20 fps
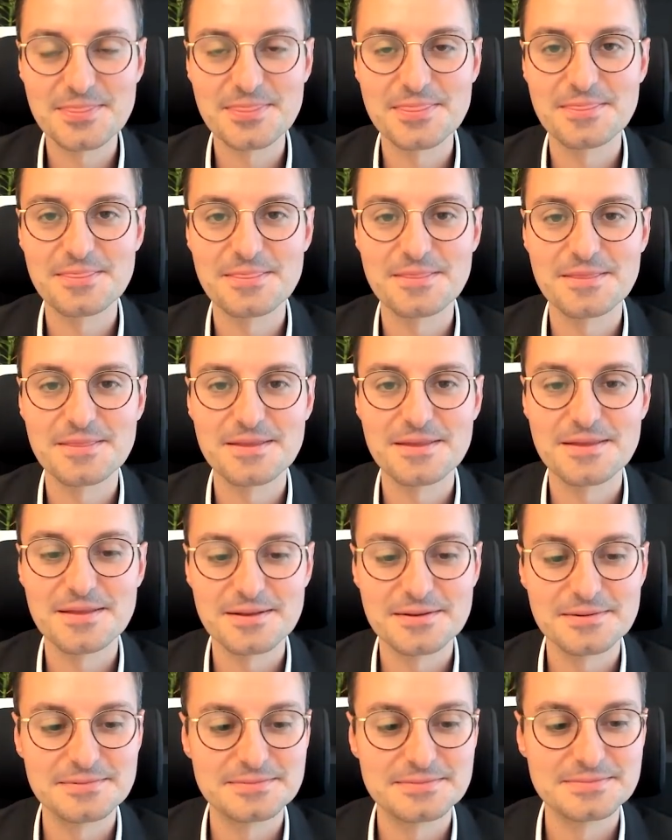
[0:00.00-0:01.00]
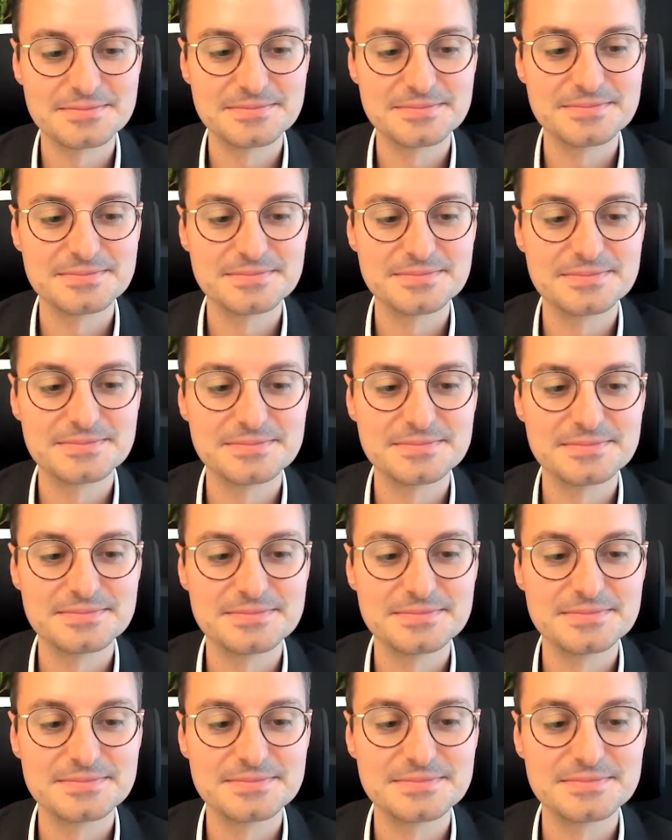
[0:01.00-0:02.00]

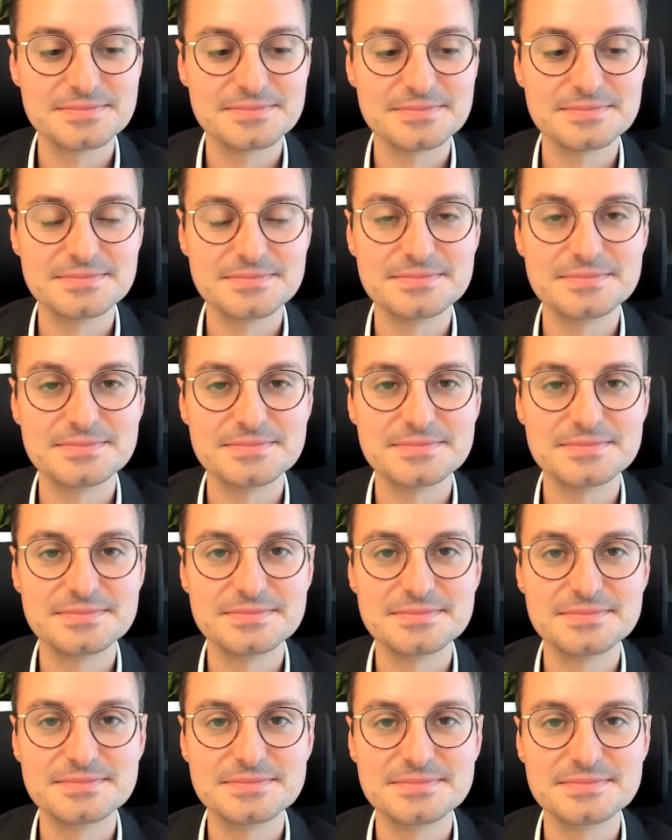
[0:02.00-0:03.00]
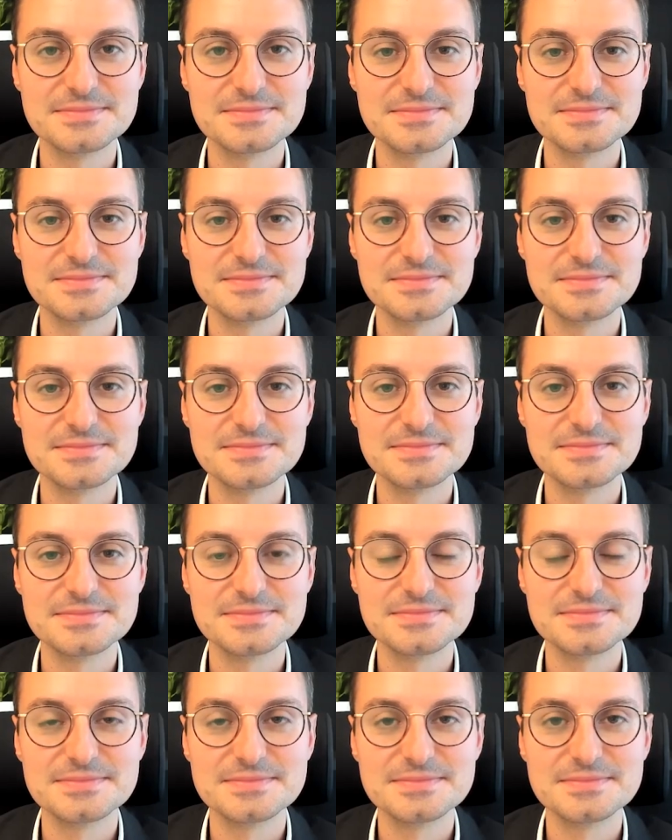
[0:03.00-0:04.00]

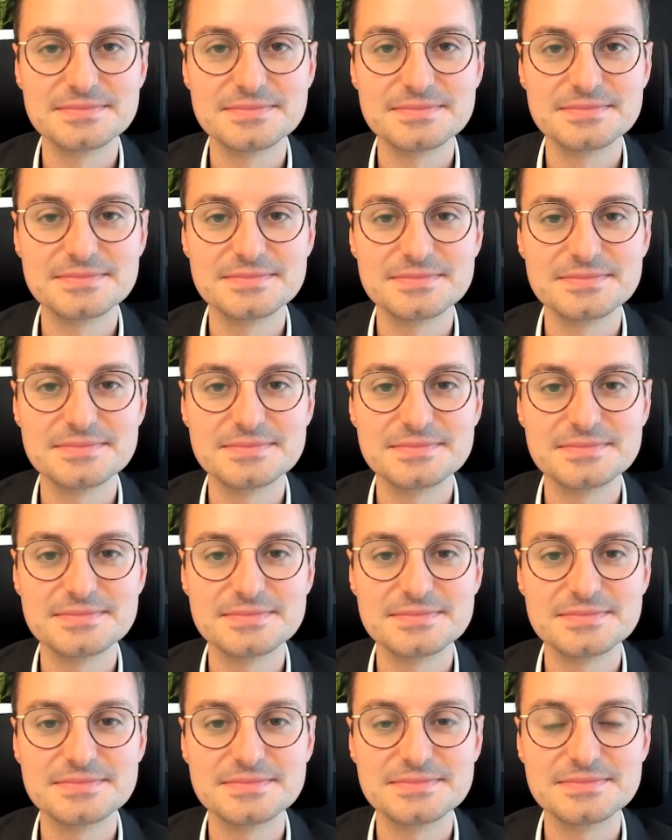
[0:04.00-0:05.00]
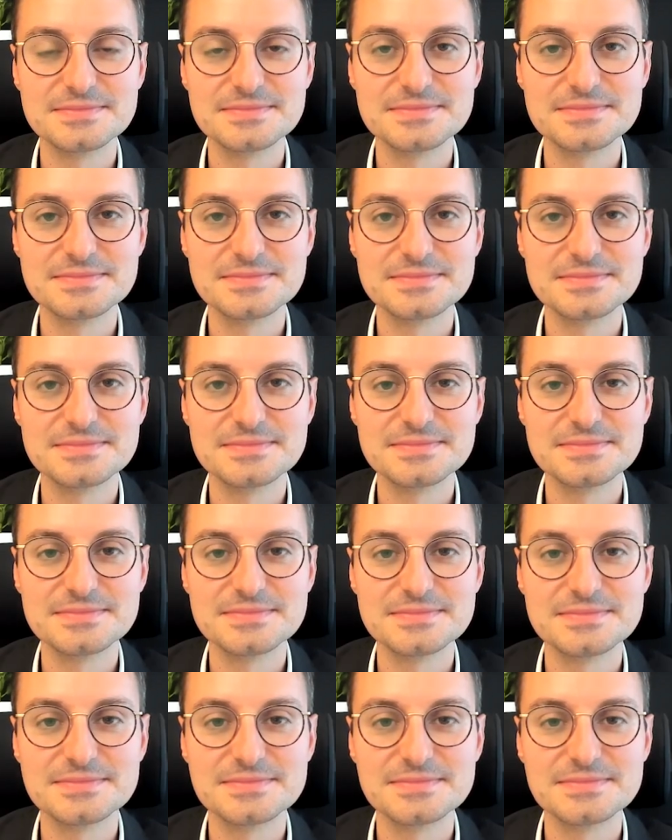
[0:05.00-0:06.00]

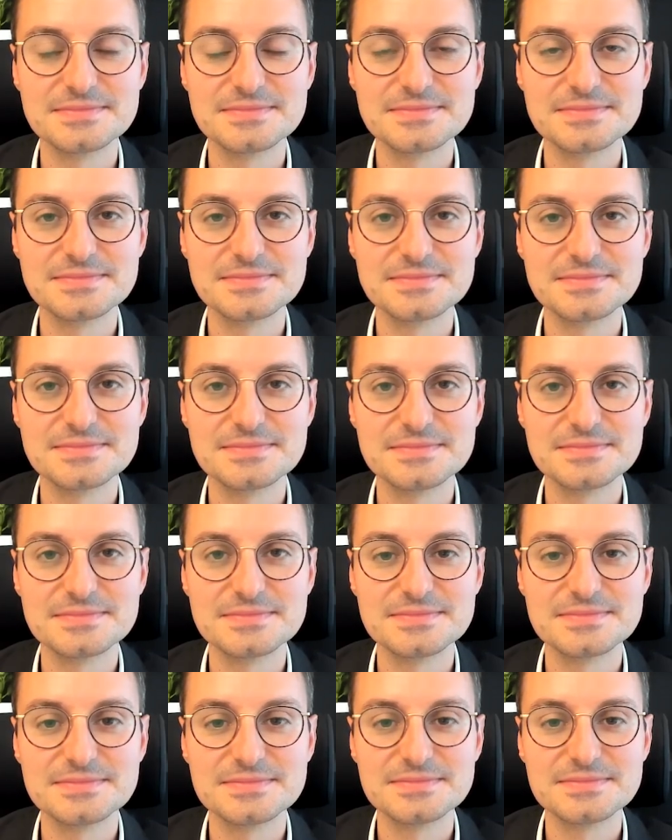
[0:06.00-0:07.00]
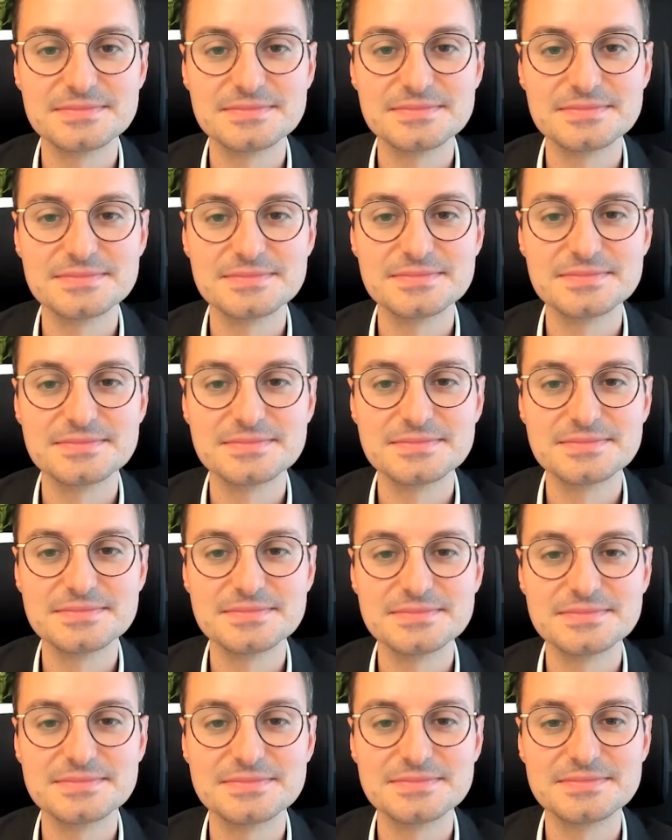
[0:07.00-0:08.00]

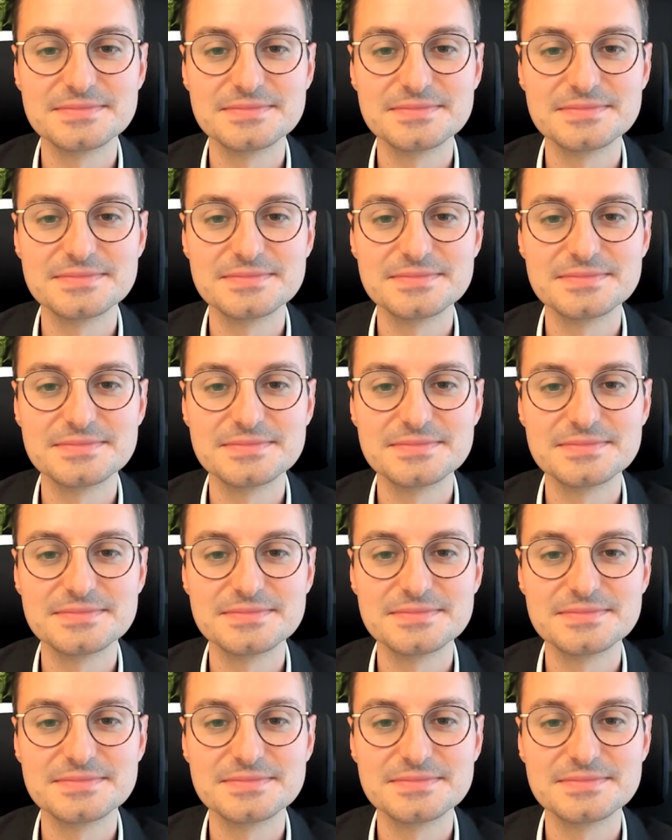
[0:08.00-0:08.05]
No words are spoken by the person on screen.